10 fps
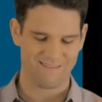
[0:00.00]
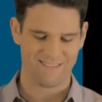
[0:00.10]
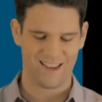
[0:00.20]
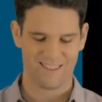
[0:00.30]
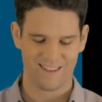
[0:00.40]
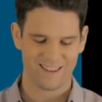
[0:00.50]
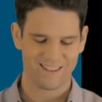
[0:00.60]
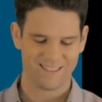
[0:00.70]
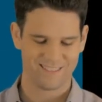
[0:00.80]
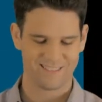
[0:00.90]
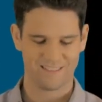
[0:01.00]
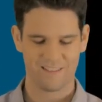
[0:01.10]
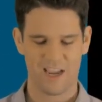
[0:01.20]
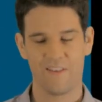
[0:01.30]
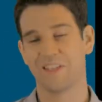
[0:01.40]
I think.
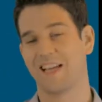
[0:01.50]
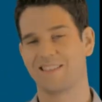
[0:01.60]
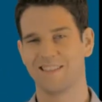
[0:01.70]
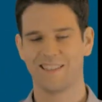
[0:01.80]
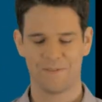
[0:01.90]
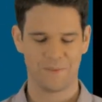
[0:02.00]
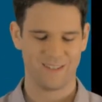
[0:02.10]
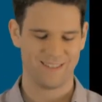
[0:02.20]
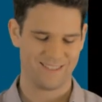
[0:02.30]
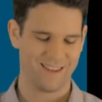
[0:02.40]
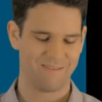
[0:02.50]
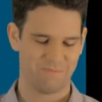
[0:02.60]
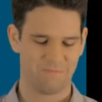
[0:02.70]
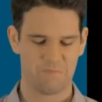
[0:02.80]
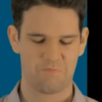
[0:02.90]
I haven't tested it, but I'm
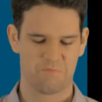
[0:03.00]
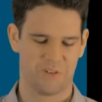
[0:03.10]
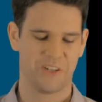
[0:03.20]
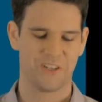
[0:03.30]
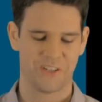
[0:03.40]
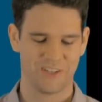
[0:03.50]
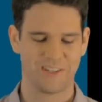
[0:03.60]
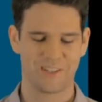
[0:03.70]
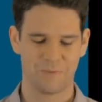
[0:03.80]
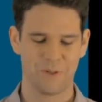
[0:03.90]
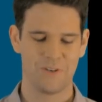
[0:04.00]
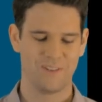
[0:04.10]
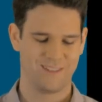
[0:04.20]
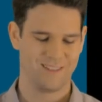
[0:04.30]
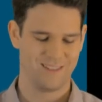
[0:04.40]
pretty sure it'll explode.
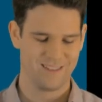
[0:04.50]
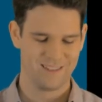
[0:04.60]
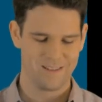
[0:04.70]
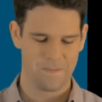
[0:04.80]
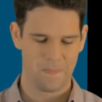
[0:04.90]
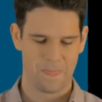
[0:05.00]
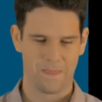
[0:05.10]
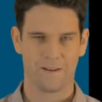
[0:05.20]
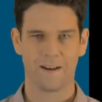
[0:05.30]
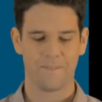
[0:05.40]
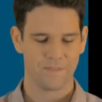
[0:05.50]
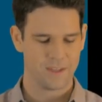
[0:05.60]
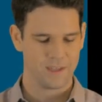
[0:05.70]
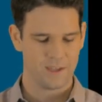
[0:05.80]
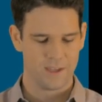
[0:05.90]
Okay.
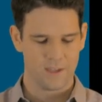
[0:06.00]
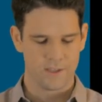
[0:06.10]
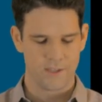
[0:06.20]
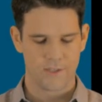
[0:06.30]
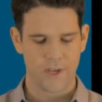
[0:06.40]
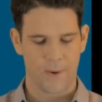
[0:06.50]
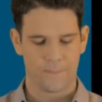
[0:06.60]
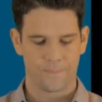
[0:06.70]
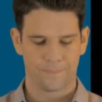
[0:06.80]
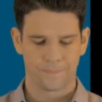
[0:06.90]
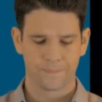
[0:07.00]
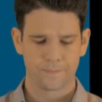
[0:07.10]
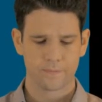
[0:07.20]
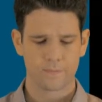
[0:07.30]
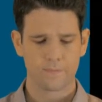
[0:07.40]
So
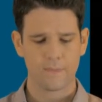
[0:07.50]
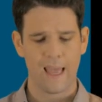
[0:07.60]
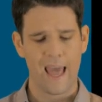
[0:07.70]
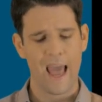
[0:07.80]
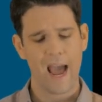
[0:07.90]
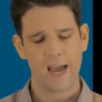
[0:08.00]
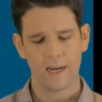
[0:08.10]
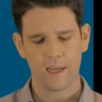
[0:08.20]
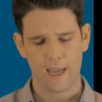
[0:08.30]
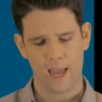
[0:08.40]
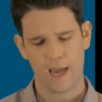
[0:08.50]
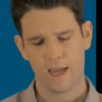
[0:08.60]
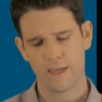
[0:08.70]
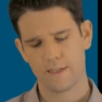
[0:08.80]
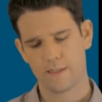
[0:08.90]
add
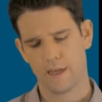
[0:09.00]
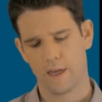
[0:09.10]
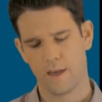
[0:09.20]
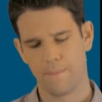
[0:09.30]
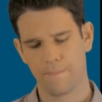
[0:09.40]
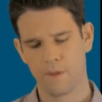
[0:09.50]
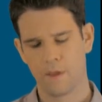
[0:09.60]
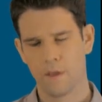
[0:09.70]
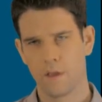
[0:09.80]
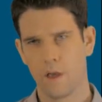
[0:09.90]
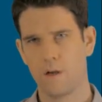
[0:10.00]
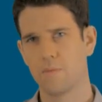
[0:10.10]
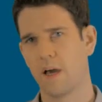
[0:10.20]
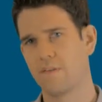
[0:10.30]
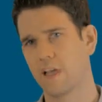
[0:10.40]
has a new
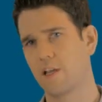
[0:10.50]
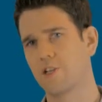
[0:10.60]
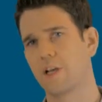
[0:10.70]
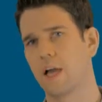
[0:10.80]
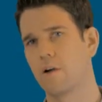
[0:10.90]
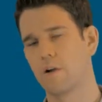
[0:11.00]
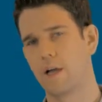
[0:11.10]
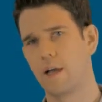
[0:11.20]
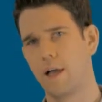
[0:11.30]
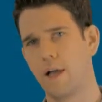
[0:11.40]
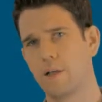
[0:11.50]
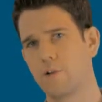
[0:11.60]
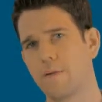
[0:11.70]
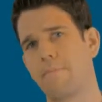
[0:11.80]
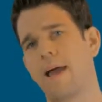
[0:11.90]
modification now. You
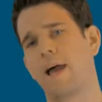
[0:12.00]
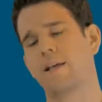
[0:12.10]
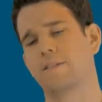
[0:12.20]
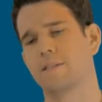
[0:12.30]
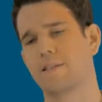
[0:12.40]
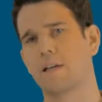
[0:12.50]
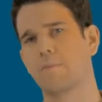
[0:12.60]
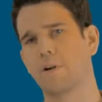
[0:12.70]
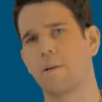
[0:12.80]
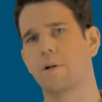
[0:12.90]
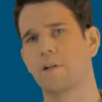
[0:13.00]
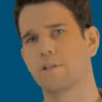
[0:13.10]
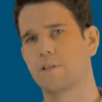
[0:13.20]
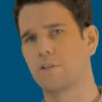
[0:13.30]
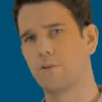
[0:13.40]
can pass the second
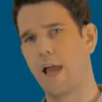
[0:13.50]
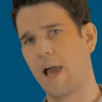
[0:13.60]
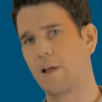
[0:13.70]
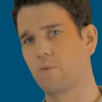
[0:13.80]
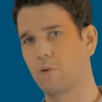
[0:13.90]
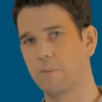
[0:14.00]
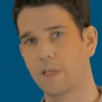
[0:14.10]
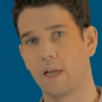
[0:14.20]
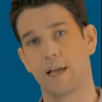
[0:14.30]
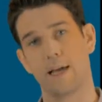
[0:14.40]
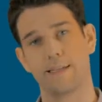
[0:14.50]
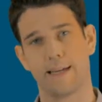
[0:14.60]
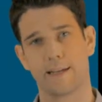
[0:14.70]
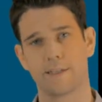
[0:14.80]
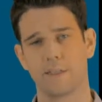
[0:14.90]
parameter to add will be a
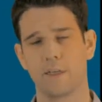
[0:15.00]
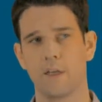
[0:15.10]
context.